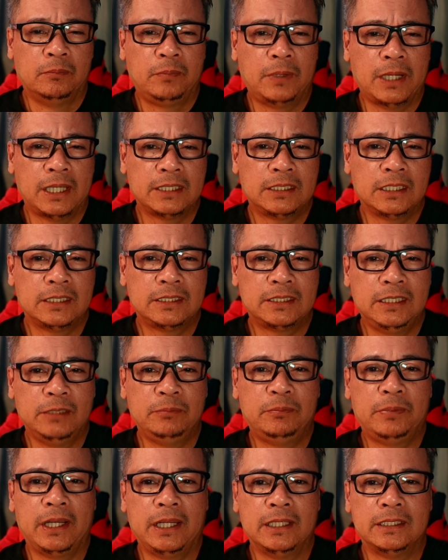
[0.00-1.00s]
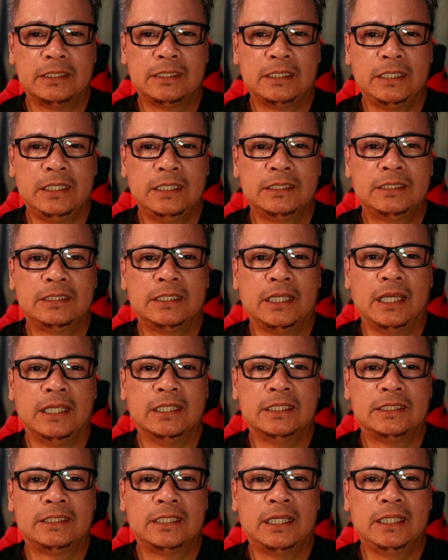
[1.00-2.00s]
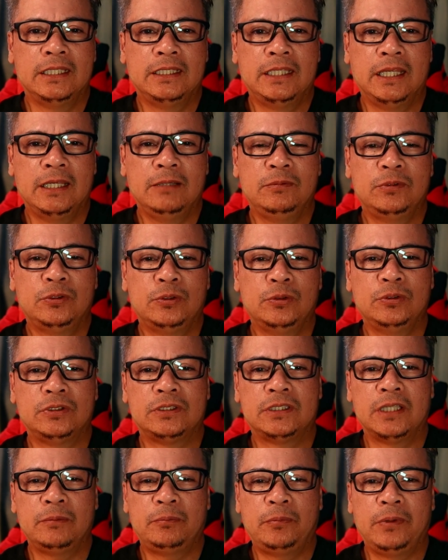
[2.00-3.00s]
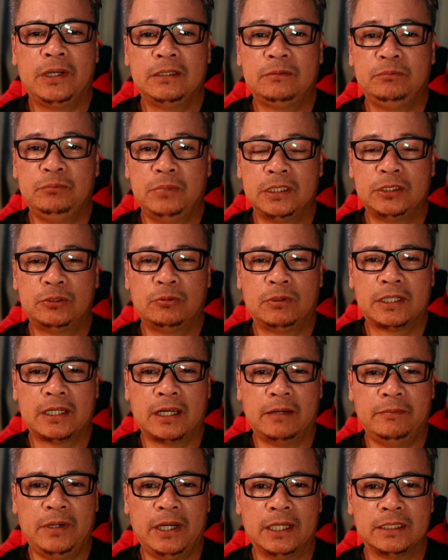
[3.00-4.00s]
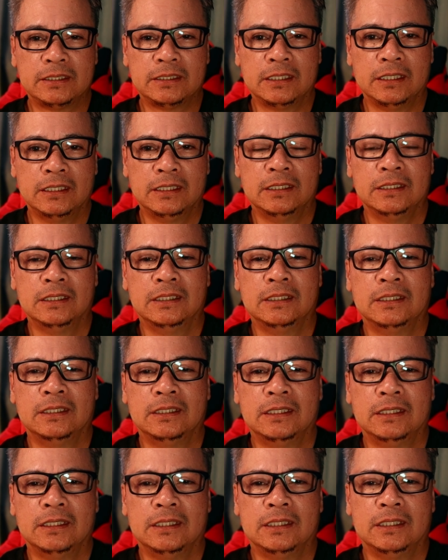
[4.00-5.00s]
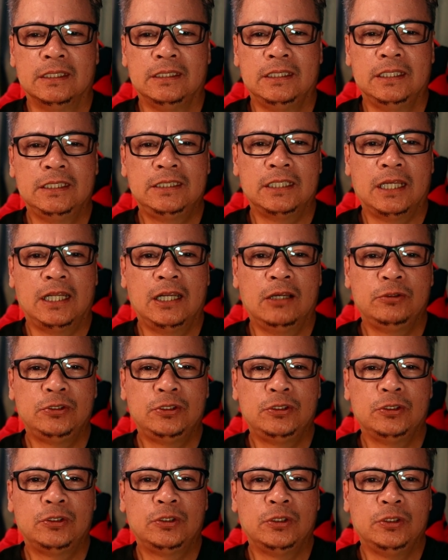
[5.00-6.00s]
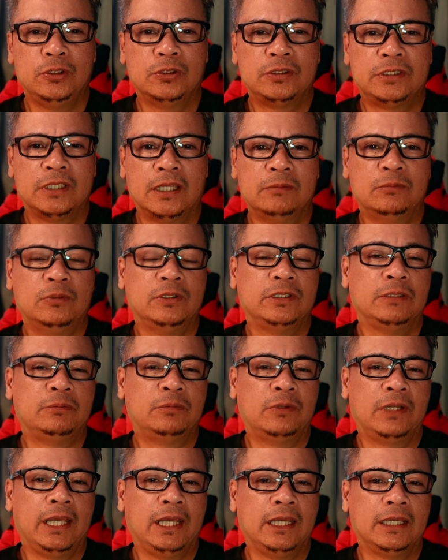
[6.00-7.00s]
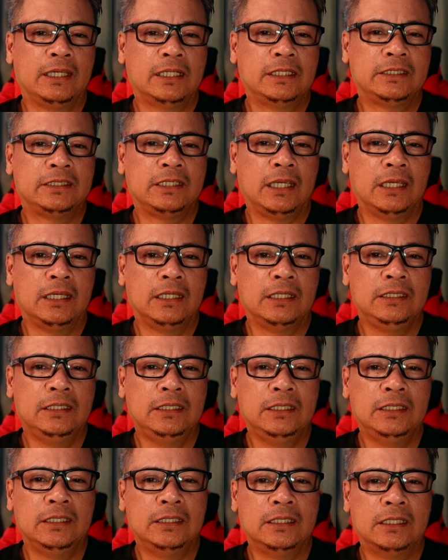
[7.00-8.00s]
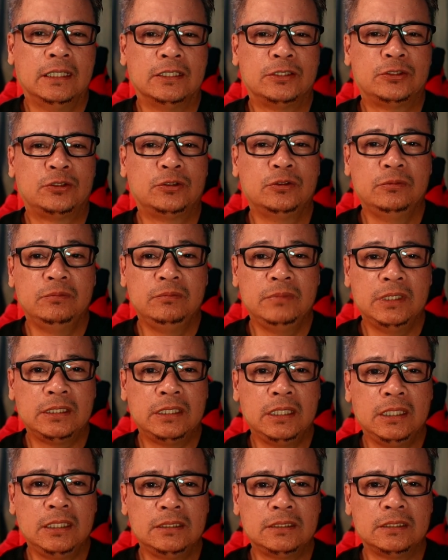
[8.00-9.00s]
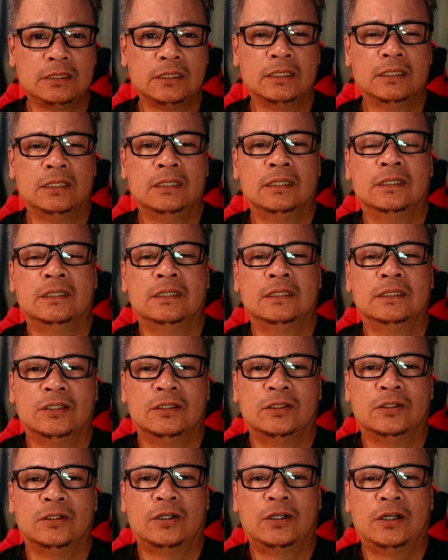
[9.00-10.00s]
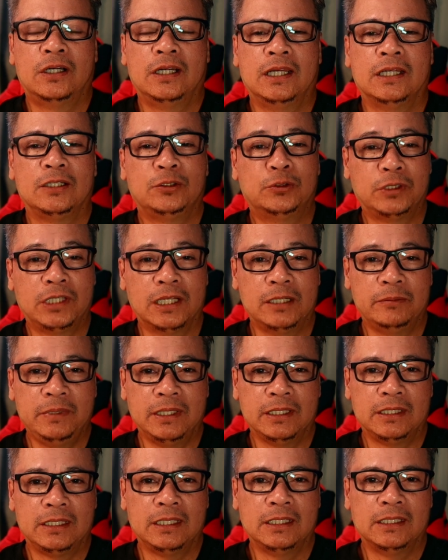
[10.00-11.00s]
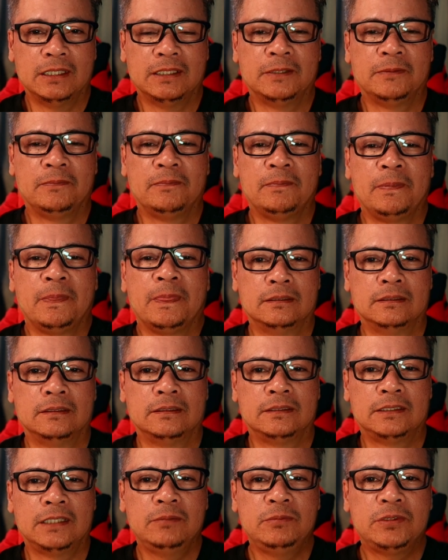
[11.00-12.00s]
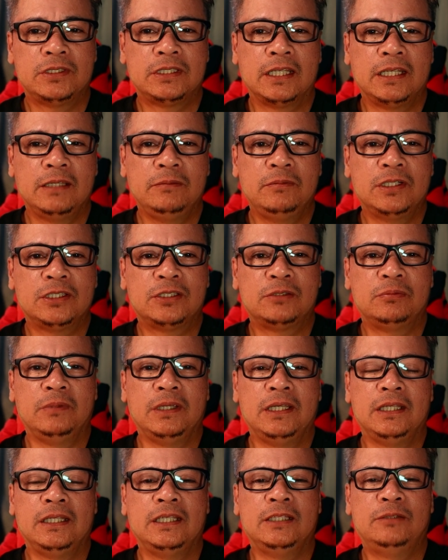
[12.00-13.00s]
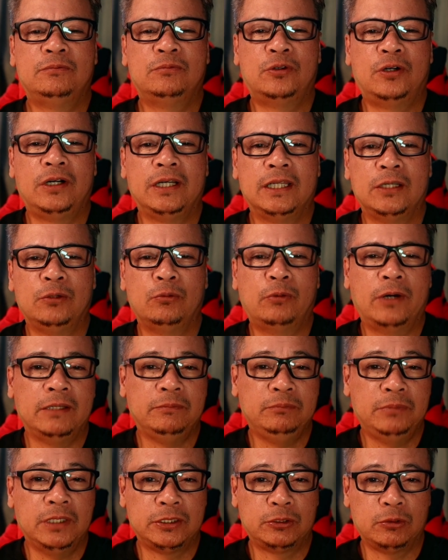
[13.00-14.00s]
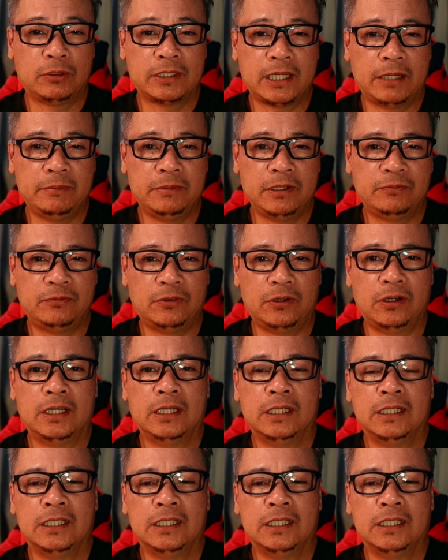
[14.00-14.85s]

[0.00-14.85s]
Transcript: process different scenes and send them to separate virtual cameras. This allows you to use uh, multiple angles uh, in the Zoom meetings or uh, Google Meet. Some streamers may need more than one virtual camera for